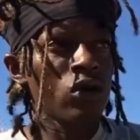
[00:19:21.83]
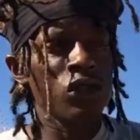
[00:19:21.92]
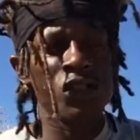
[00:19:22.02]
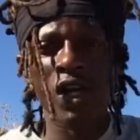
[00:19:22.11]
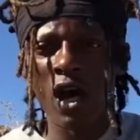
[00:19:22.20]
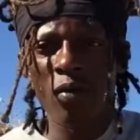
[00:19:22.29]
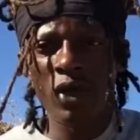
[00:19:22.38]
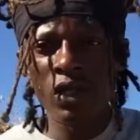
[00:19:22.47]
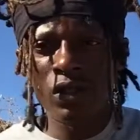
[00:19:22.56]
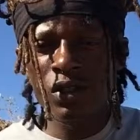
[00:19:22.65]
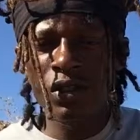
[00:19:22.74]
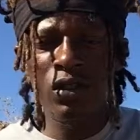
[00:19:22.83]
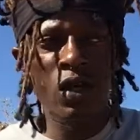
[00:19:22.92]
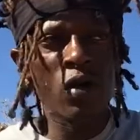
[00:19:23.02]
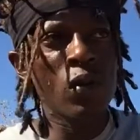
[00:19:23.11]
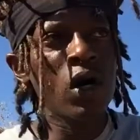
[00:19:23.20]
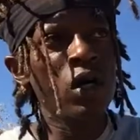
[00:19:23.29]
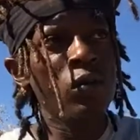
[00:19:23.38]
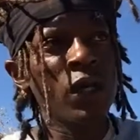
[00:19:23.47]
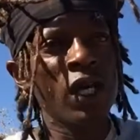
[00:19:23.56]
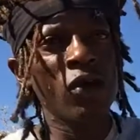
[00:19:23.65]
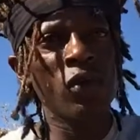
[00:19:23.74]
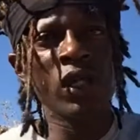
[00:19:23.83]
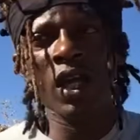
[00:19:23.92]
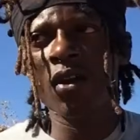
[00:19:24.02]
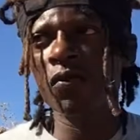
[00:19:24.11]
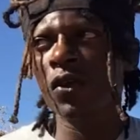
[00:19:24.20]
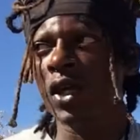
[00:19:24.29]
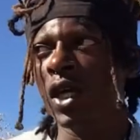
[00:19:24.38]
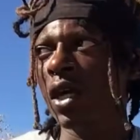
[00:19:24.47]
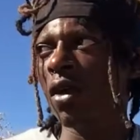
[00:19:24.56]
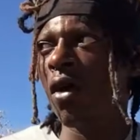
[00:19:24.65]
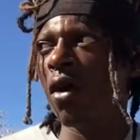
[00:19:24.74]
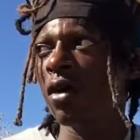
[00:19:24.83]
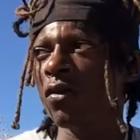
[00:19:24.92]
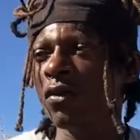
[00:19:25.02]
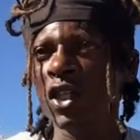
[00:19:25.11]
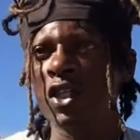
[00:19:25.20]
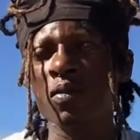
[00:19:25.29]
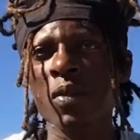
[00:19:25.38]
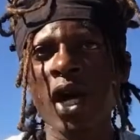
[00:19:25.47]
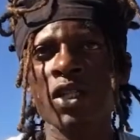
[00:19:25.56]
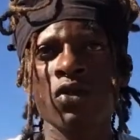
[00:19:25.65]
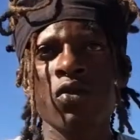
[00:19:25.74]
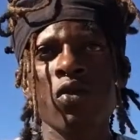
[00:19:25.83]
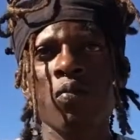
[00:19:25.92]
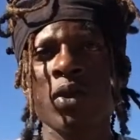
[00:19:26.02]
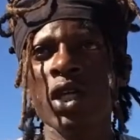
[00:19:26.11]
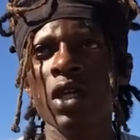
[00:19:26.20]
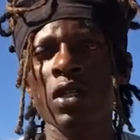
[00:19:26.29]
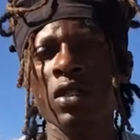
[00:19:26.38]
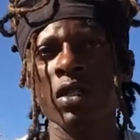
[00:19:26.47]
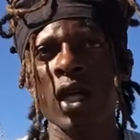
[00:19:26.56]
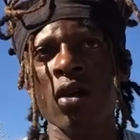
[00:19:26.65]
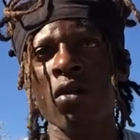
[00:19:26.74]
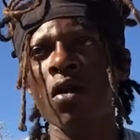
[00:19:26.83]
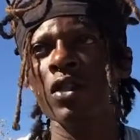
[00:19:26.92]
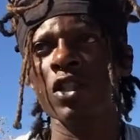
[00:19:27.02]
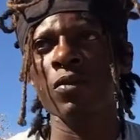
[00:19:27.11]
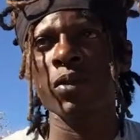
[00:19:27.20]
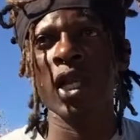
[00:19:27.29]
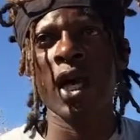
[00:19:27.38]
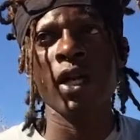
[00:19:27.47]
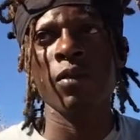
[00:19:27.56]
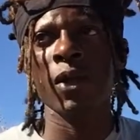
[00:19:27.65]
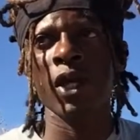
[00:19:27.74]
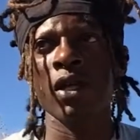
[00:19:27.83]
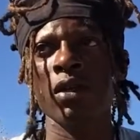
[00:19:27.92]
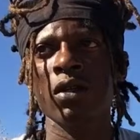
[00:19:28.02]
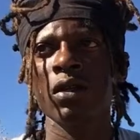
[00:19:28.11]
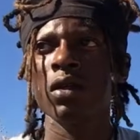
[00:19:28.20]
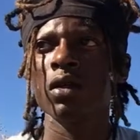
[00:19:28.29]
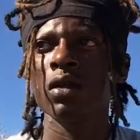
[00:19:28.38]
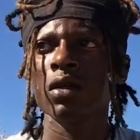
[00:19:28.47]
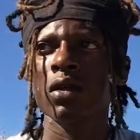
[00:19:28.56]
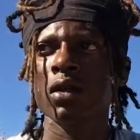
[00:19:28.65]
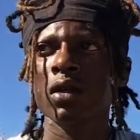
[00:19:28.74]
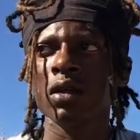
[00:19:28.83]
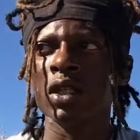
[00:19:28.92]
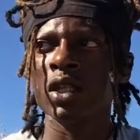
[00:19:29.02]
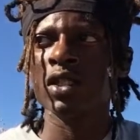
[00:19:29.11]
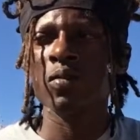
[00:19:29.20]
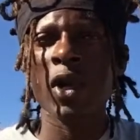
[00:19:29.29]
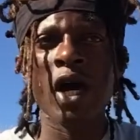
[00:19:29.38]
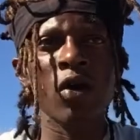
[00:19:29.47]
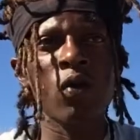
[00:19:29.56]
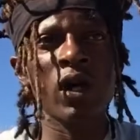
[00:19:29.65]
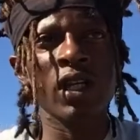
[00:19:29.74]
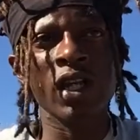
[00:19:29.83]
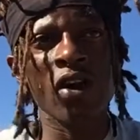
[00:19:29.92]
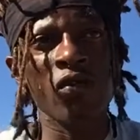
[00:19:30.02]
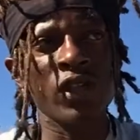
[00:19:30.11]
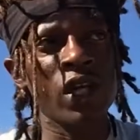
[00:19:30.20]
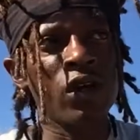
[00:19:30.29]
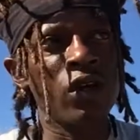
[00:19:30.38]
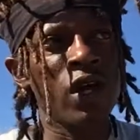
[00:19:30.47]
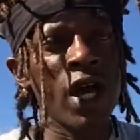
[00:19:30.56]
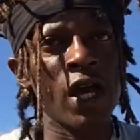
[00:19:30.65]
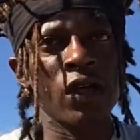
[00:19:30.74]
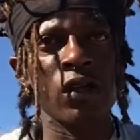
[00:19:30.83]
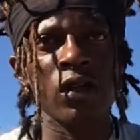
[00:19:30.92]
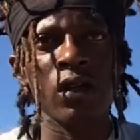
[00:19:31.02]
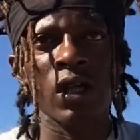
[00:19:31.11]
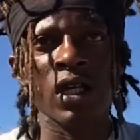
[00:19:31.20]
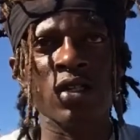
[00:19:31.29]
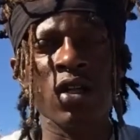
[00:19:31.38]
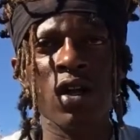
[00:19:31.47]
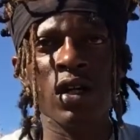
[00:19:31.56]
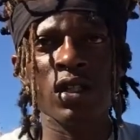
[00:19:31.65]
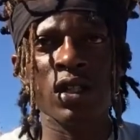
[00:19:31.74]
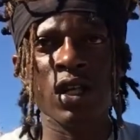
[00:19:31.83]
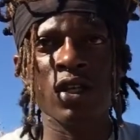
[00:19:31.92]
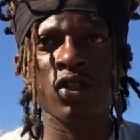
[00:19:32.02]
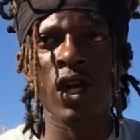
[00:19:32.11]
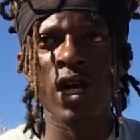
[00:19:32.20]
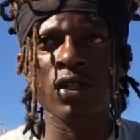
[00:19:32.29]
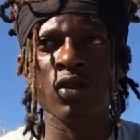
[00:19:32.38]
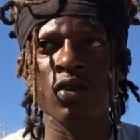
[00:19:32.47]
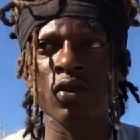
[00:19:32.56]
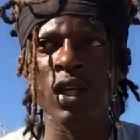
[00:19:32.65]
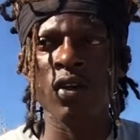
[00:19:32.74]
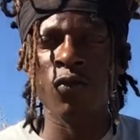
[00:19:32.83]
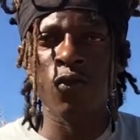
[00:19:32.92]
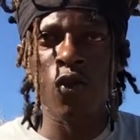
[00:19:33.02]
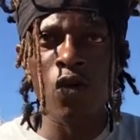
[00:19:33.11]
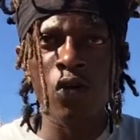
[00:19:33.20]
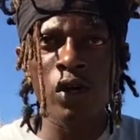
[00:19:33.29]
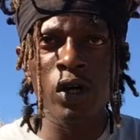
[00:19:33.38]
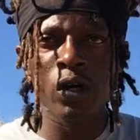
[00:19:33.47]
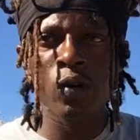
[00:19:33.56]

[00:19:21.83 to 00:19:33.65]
shamans. Come on, man. We can't forget all of these magical beings that are on this planet, man. Doesn't matter what level they are at. As long as they are trying to get forward,